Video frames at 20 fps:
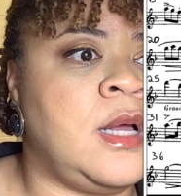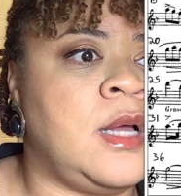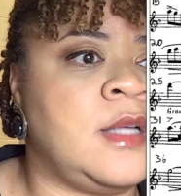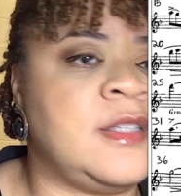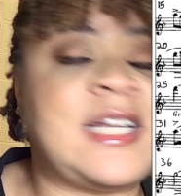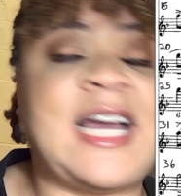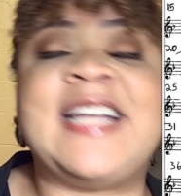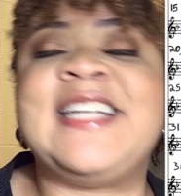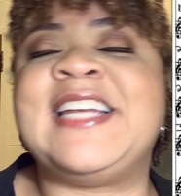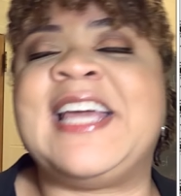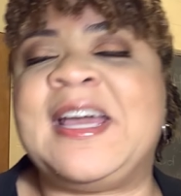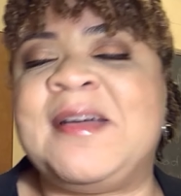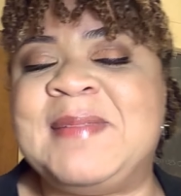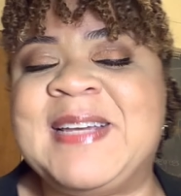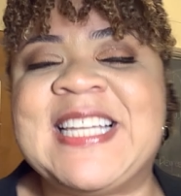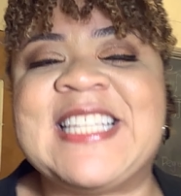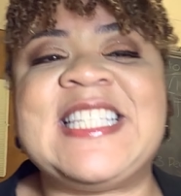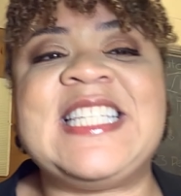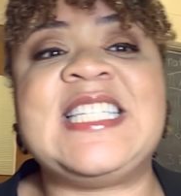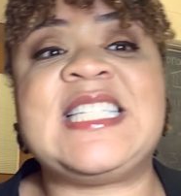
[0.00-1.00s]

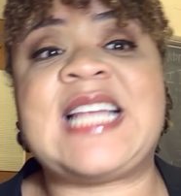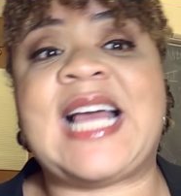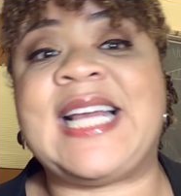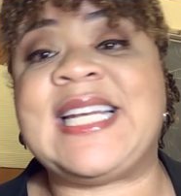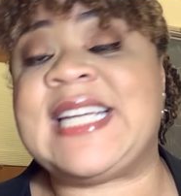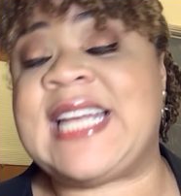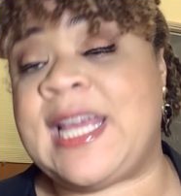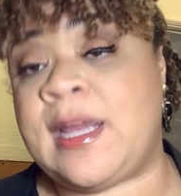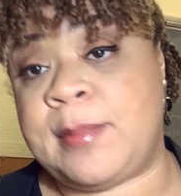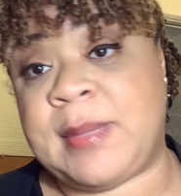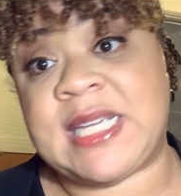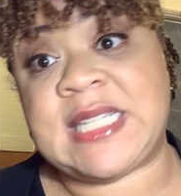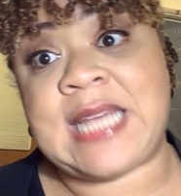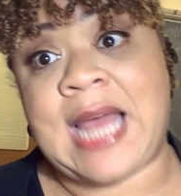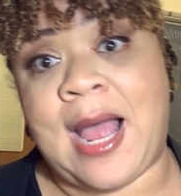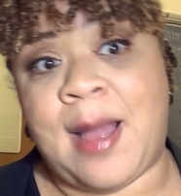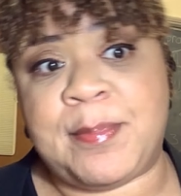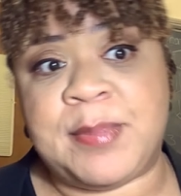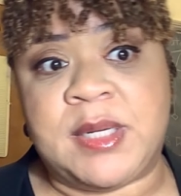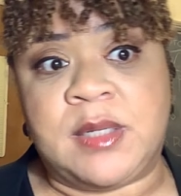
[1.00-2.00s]
dynamics
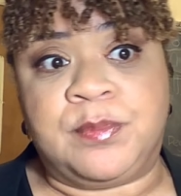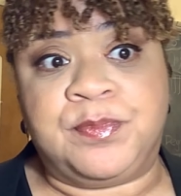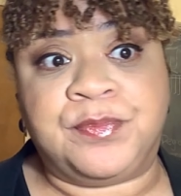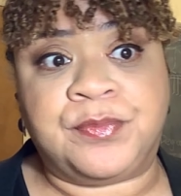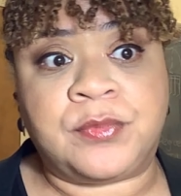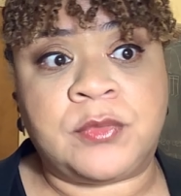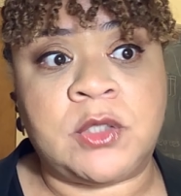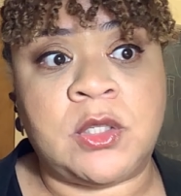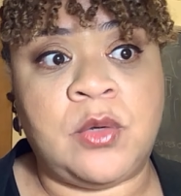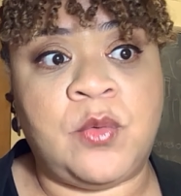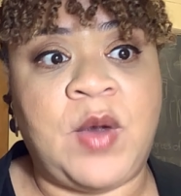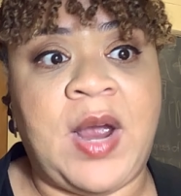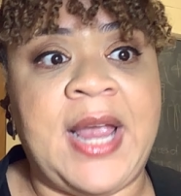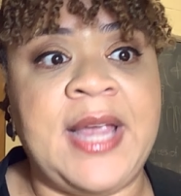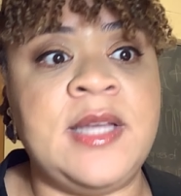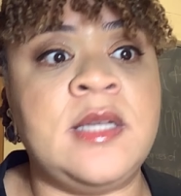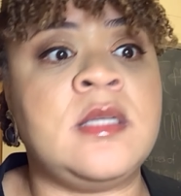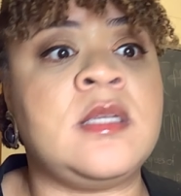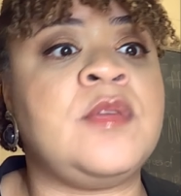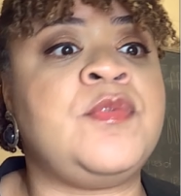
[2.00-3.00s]
happen,
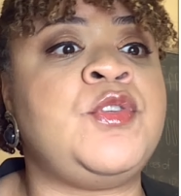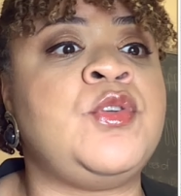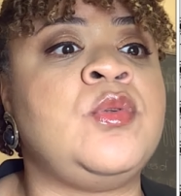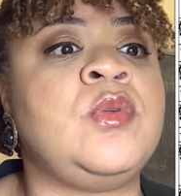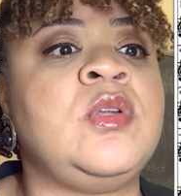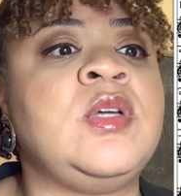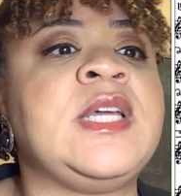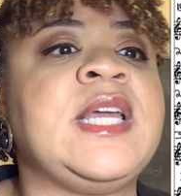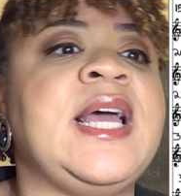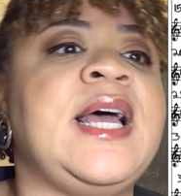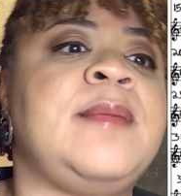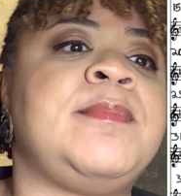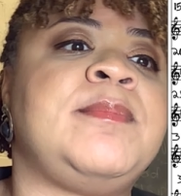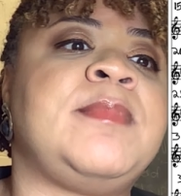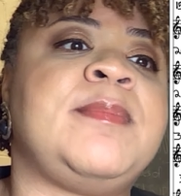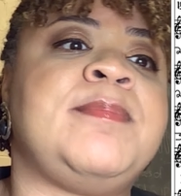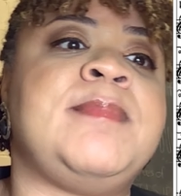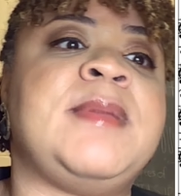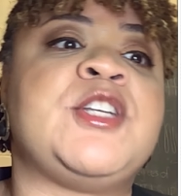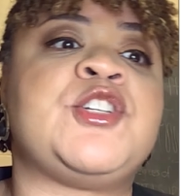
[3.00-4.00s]
right? If you look at
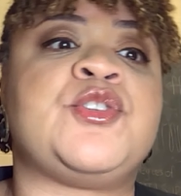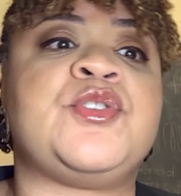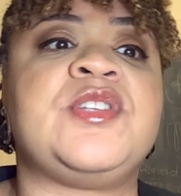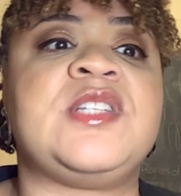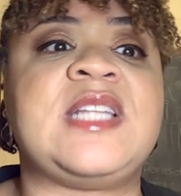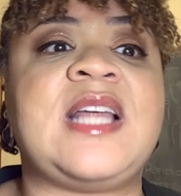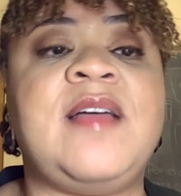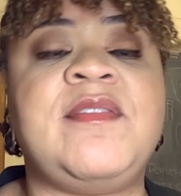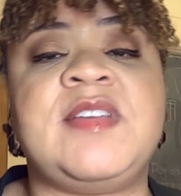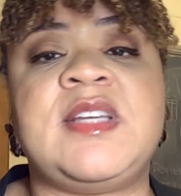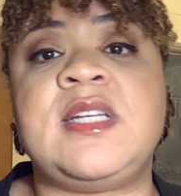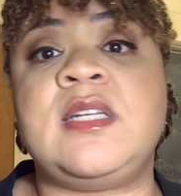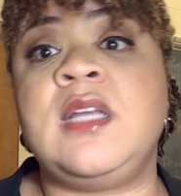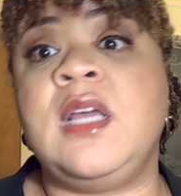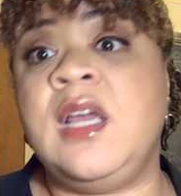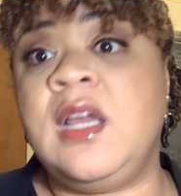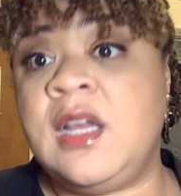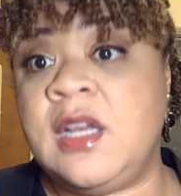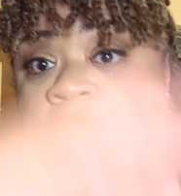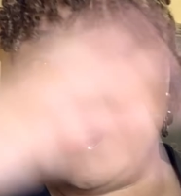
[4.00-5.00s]
measure 7, you're
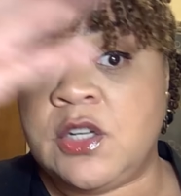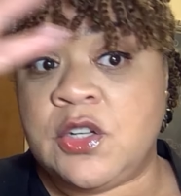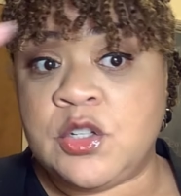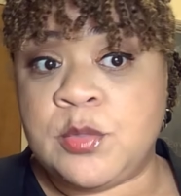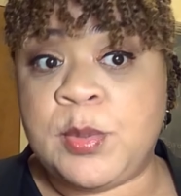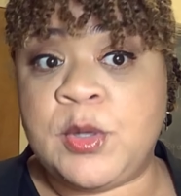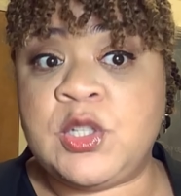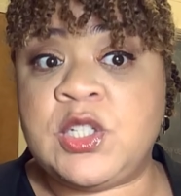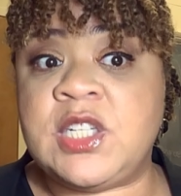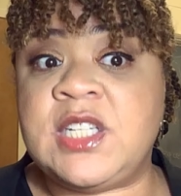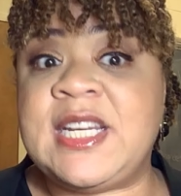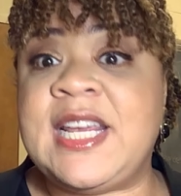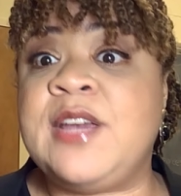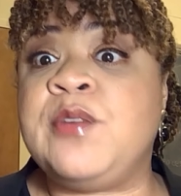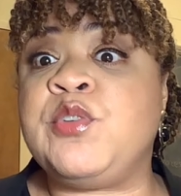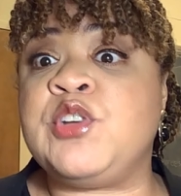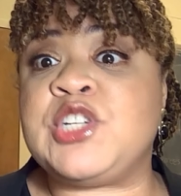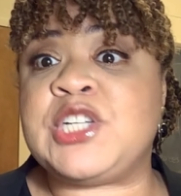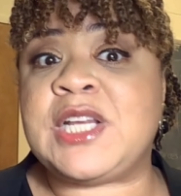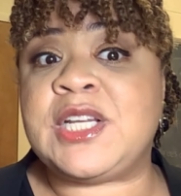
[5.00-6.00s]
supposed to
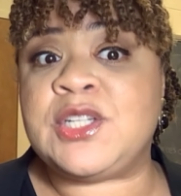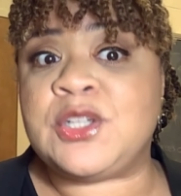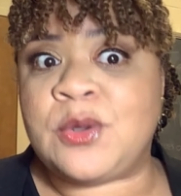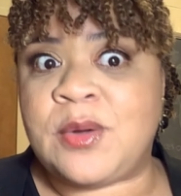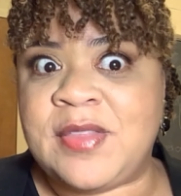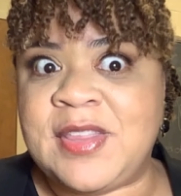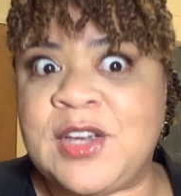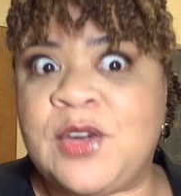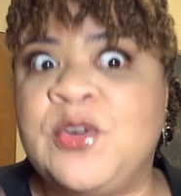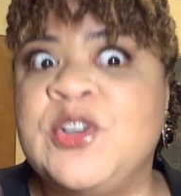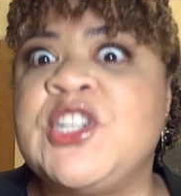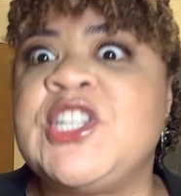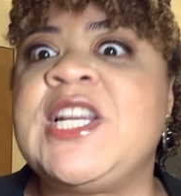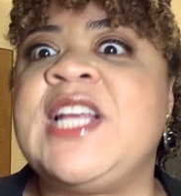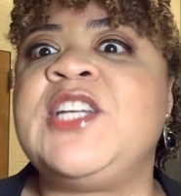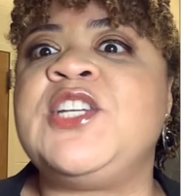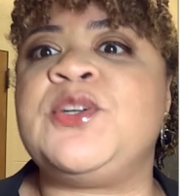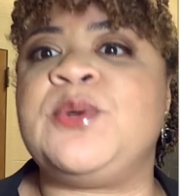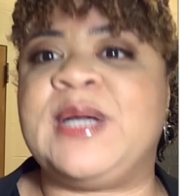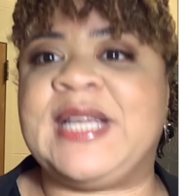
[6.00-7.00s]
decrescendo and then
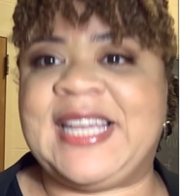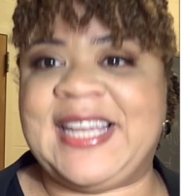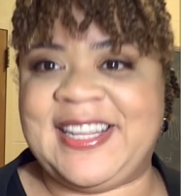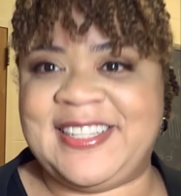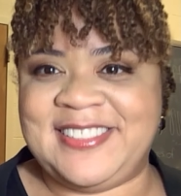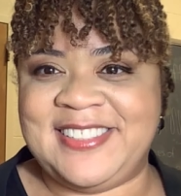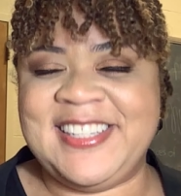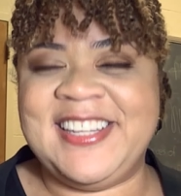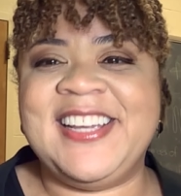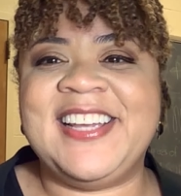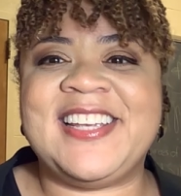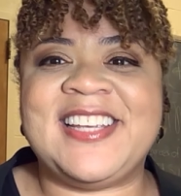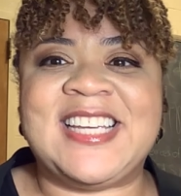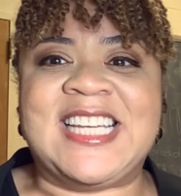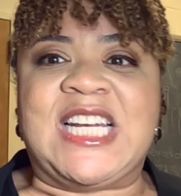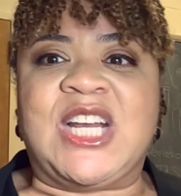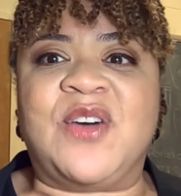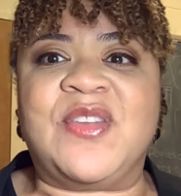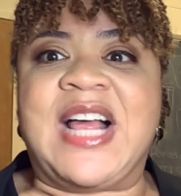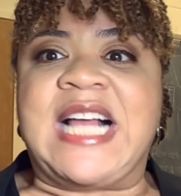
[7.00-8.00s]
crescendo again. You
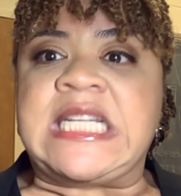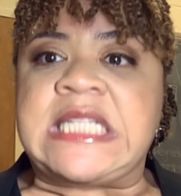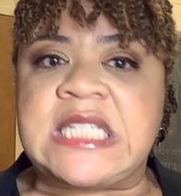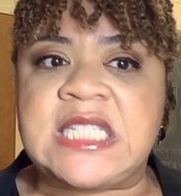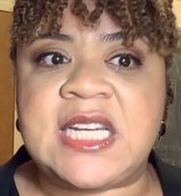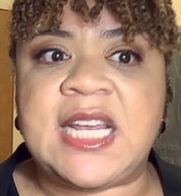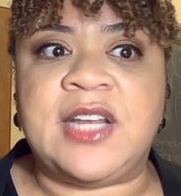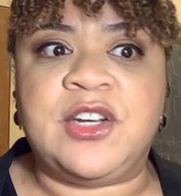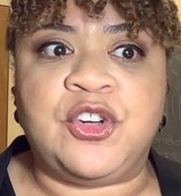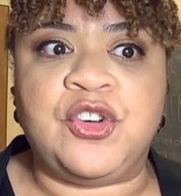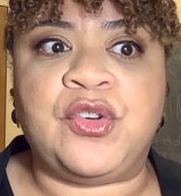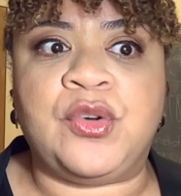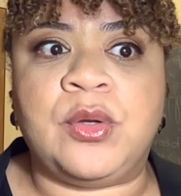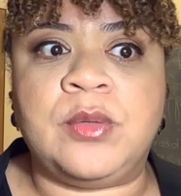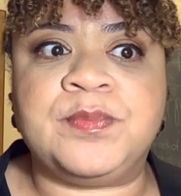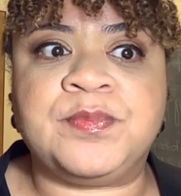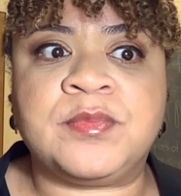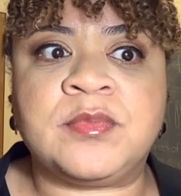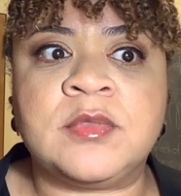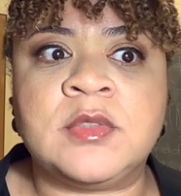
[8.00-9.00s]
know, that's
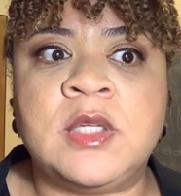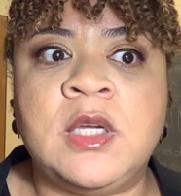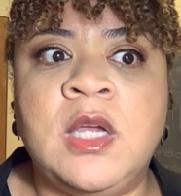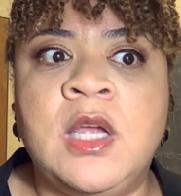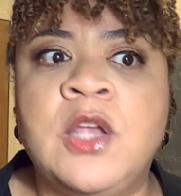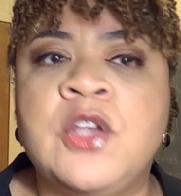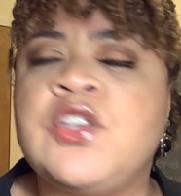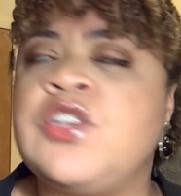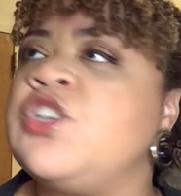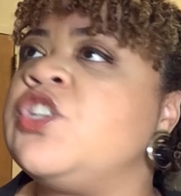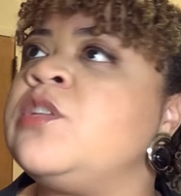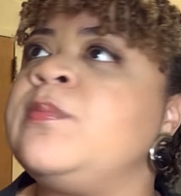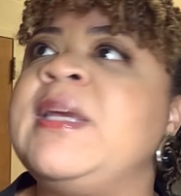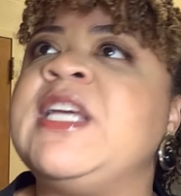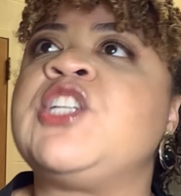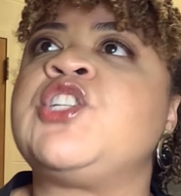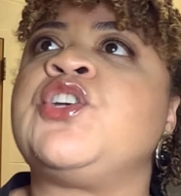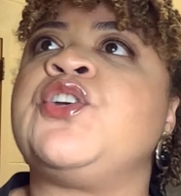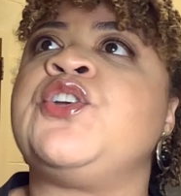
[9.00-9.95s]
intentional. So just make sure